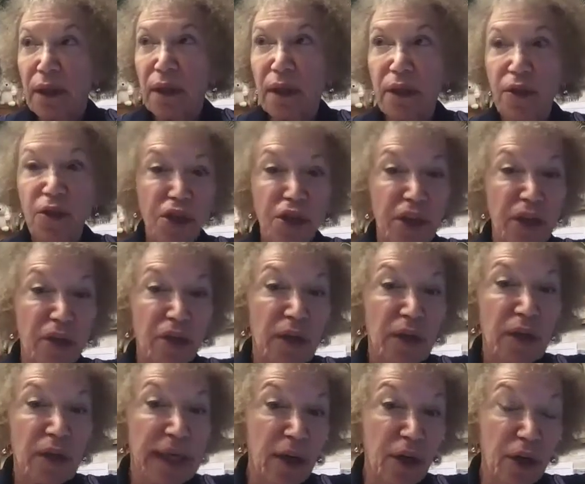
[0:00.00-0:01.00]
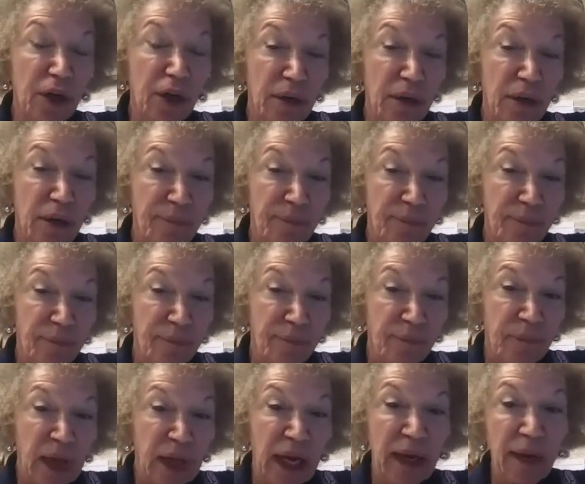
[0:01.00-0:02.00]
the cheerleader
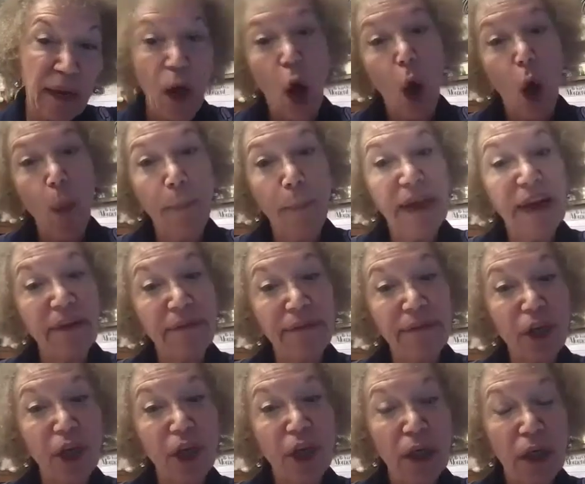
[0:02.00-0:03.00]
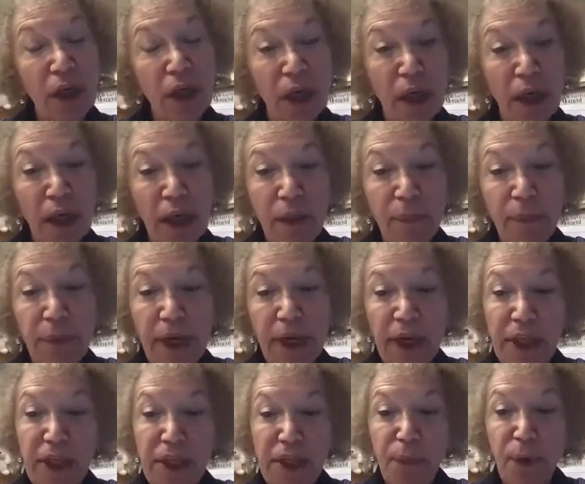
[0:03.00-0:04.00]
and the hope giver,
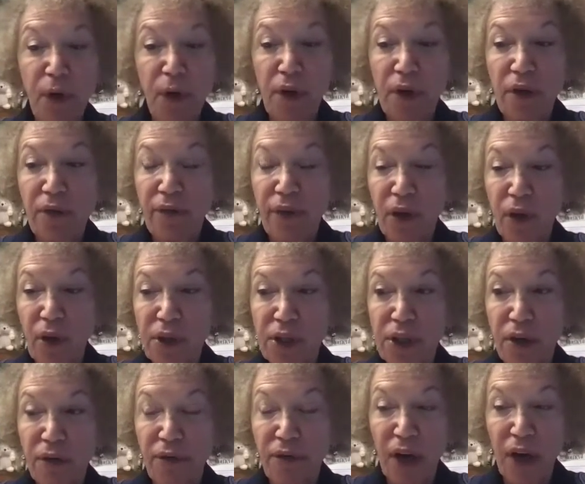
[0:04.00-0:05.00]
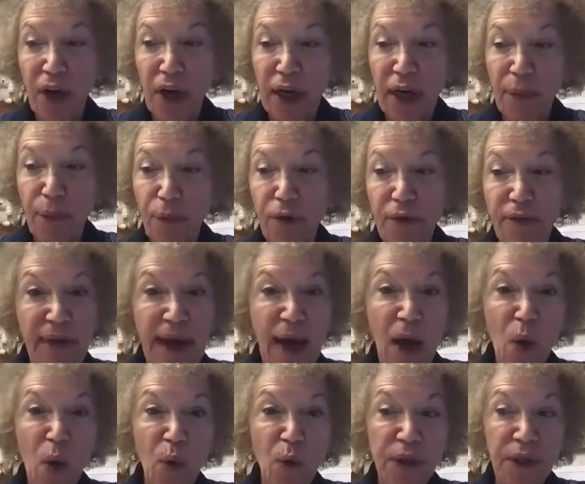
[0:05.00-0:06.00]
because both of those are very
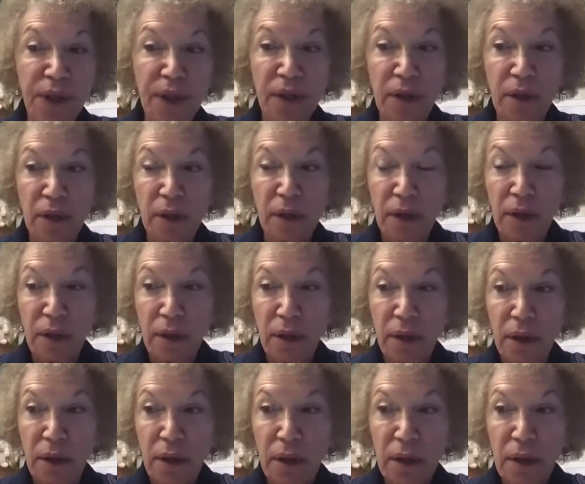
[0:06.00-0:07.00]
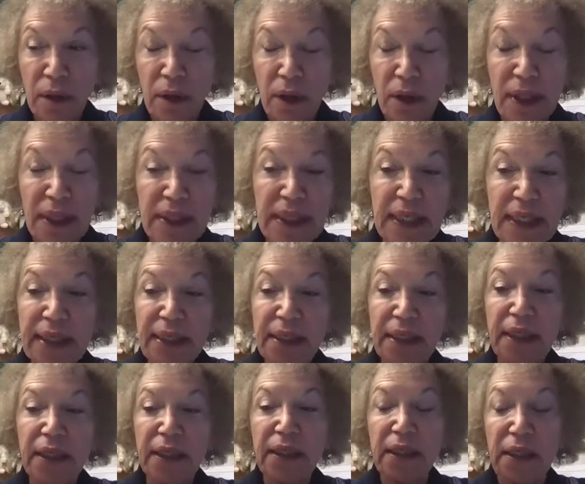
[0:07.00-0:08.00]
profound
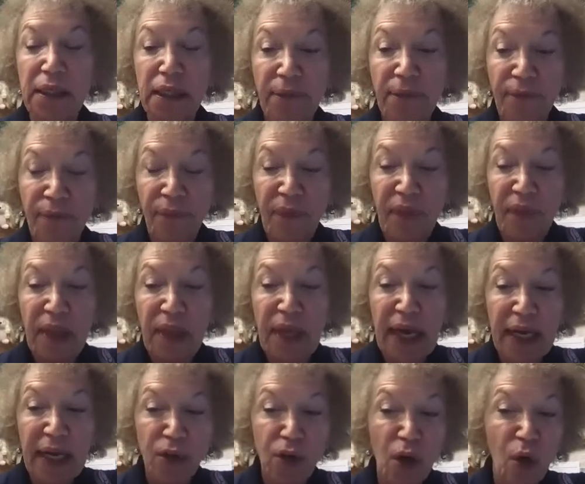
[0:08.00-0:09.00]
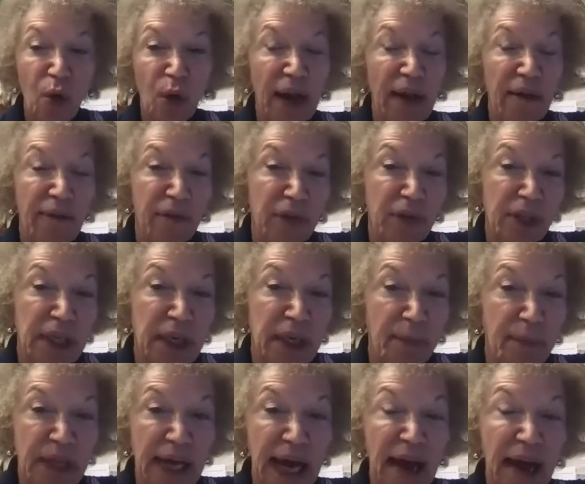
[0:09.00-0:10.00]
diseases that don't ever
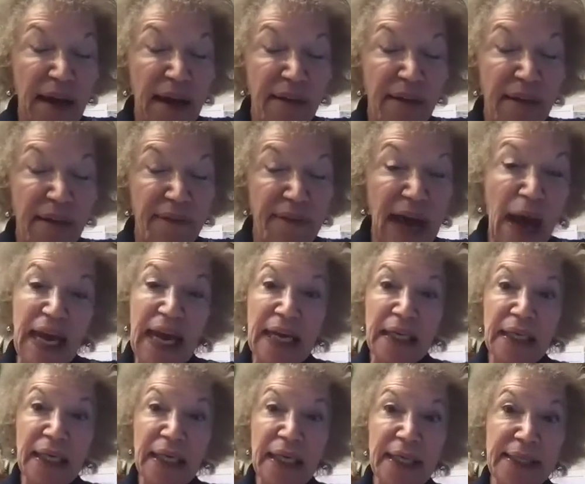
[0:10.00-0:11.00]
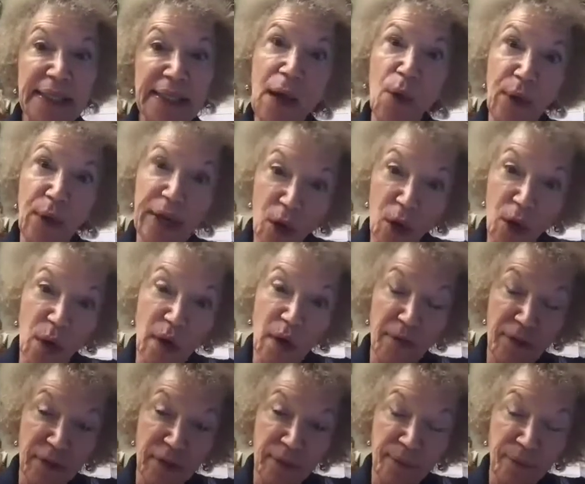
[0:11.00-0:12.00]
seem to have happy endings that we
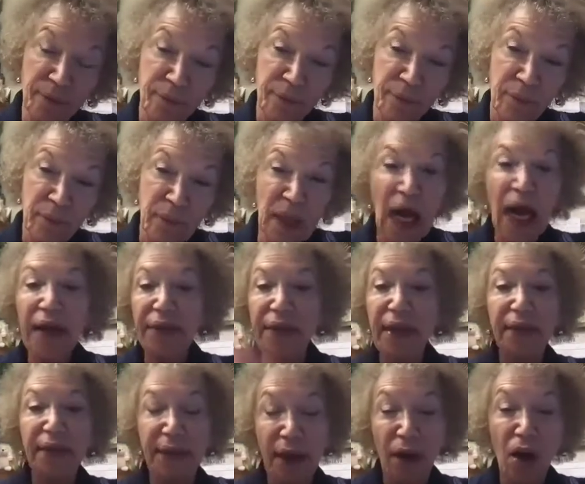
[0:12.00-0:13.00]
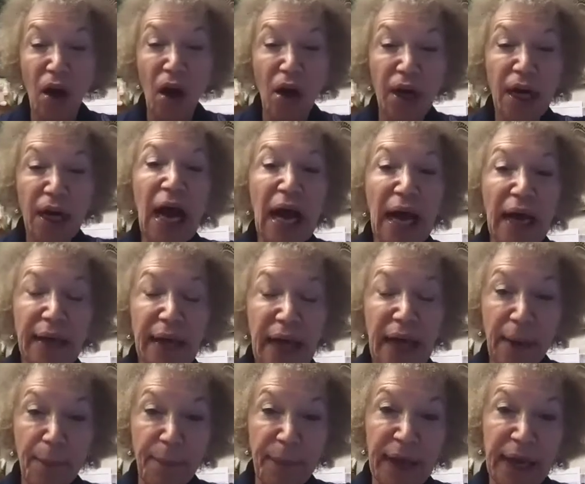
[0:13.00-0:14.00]
know of. Not that there are not
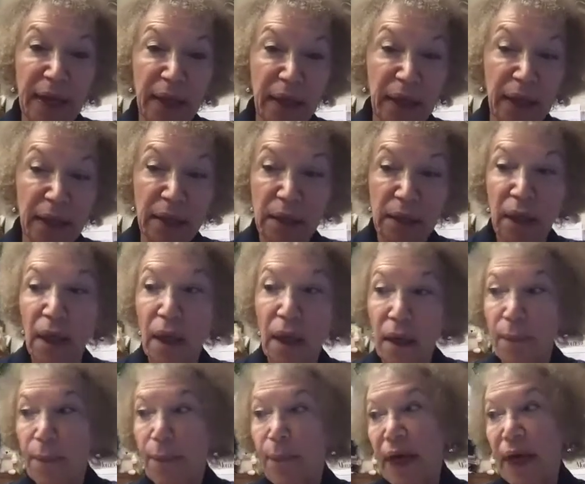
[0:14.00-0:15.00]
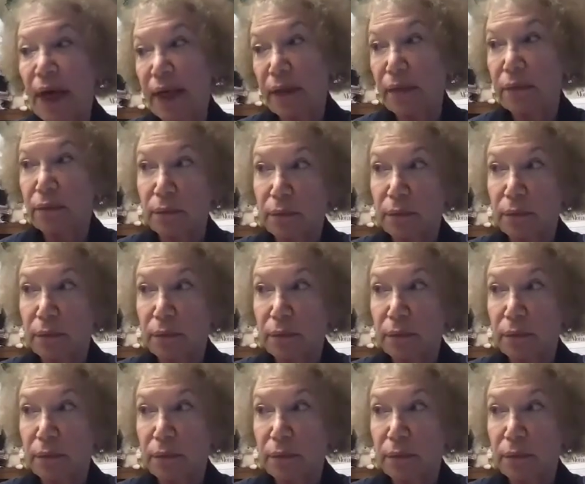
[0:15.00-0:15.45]
happy endings, but